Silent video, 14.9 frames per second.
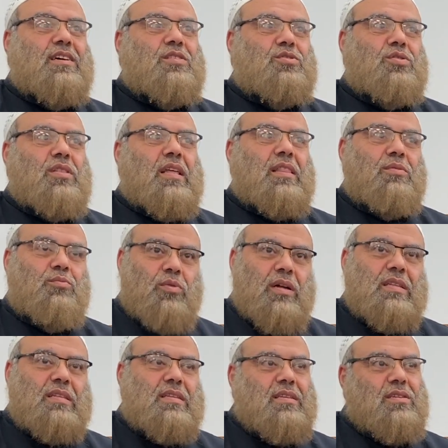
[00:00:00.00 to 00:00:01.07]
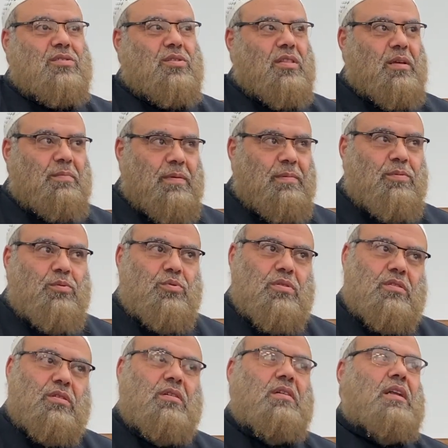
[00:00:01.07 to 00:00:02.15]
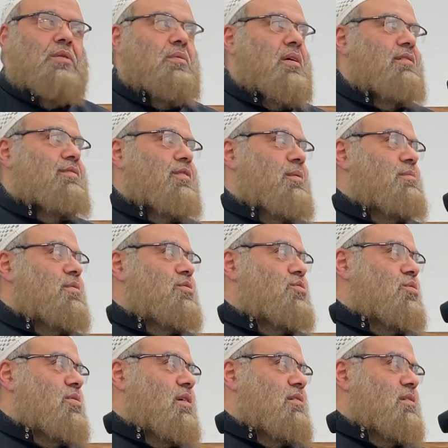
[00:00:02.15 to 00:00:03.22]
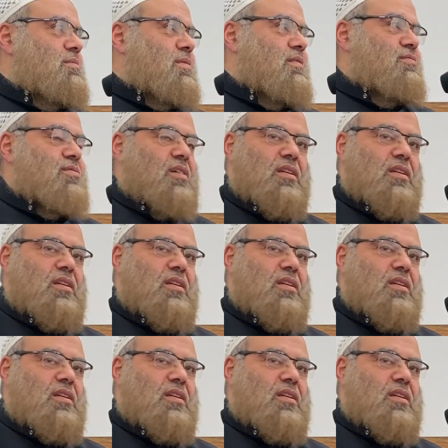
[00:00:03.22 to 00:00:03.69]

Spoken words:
So that what? So that people would turn away from the sunnah of the Prophet